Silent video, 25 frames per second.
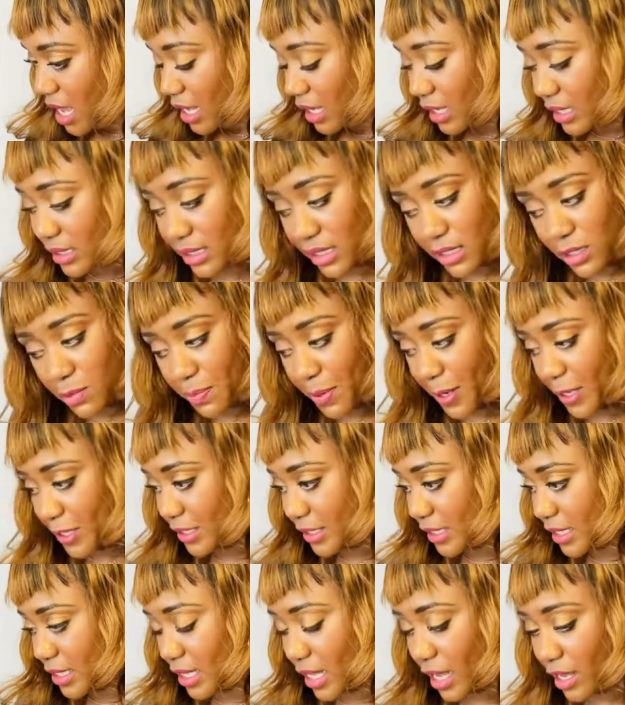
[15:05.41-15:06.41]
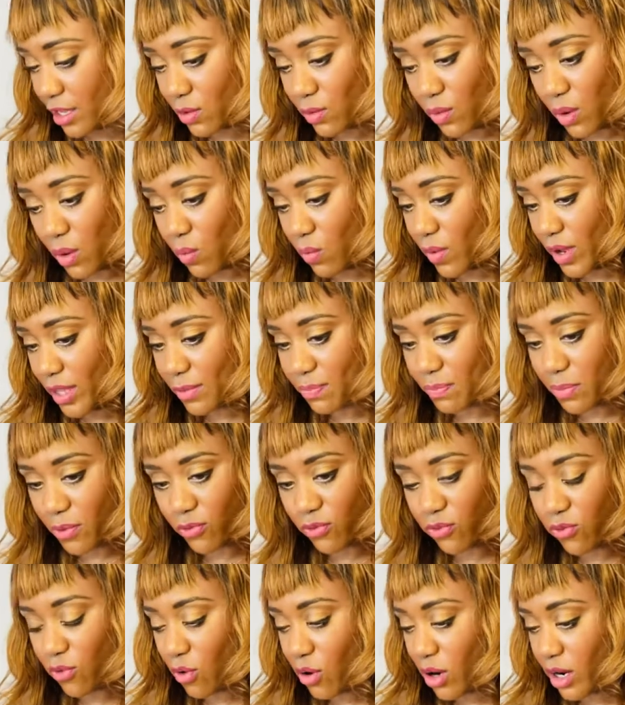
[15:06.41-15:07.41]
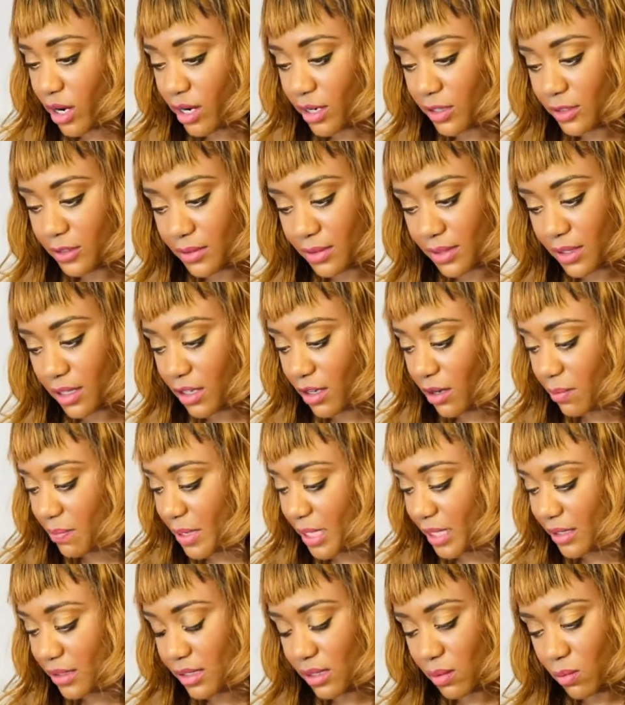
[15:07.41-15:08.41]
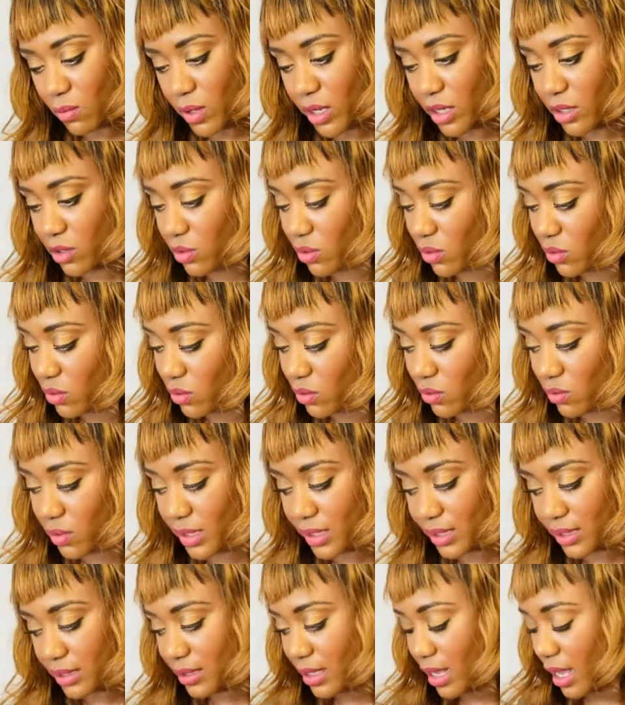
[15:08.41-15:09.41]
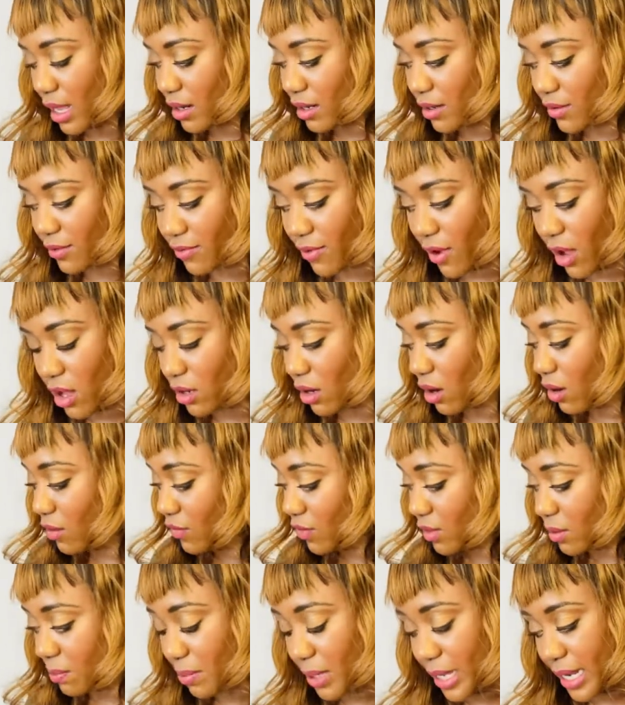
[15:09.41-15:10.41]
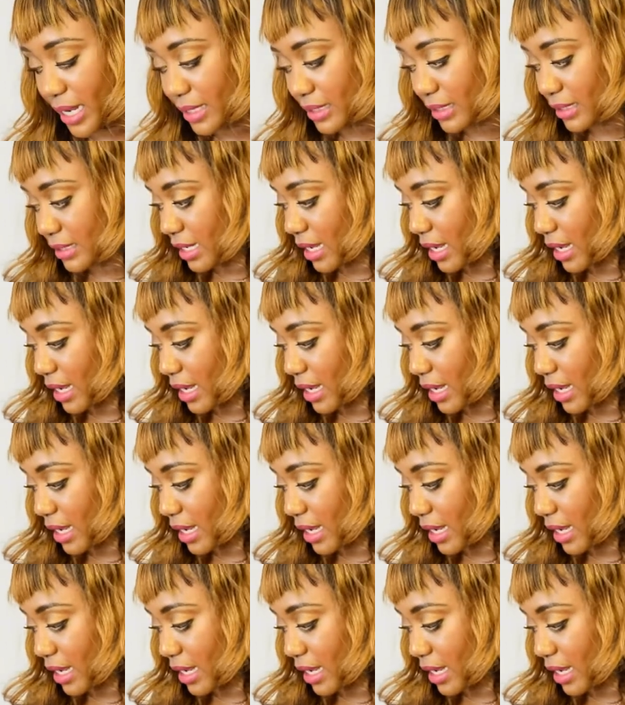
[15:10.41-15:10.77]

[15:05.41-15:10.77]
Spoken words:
Because this person that you were with before could have been someone who was kind of all over the place,